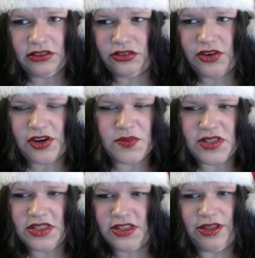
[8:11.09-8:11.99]
Christmas
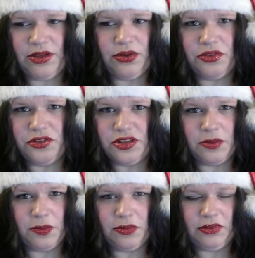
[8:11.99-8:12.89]
is huge,
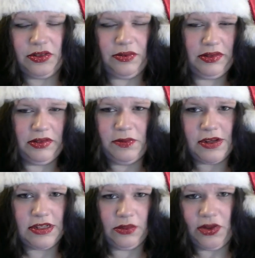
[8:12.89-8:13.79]

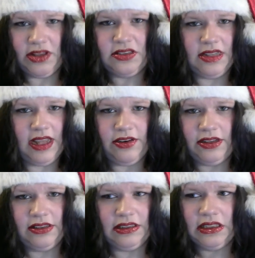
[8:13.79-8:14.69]
especially in Western
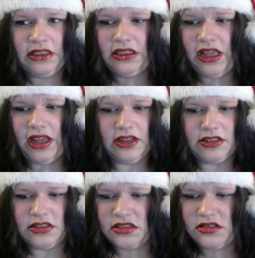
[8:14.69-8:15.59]
areas,
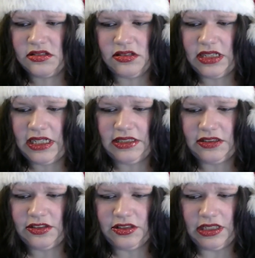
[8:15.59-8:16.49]
and it's
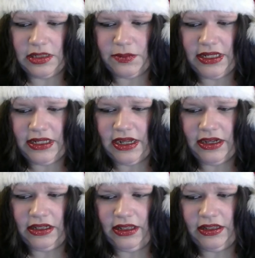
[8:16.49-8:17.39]
just going to be
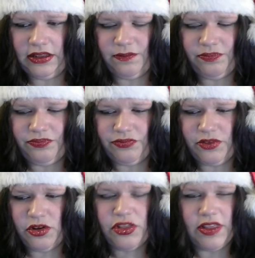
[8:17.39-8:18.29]
kind of like
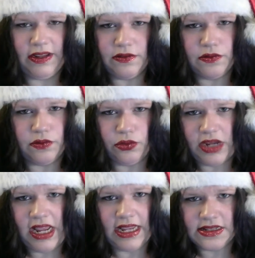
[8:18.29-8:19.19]
nothing for 4
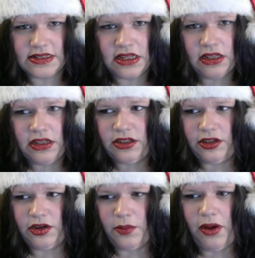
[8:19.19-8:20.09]
days,
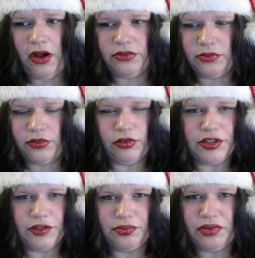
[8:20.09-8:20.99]
apart from a
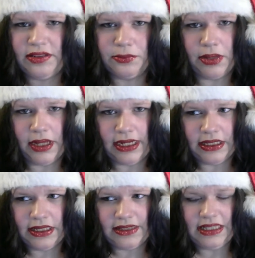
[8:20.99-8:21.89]
rush of present
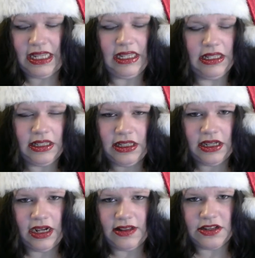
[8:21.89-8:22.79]
buying. That's it.
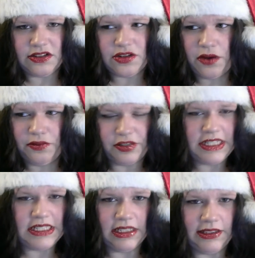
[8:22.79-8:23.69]
And then just
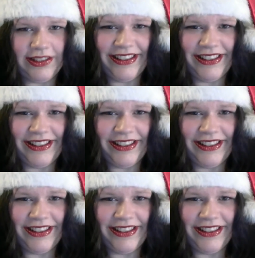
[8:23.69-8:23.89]
overeating.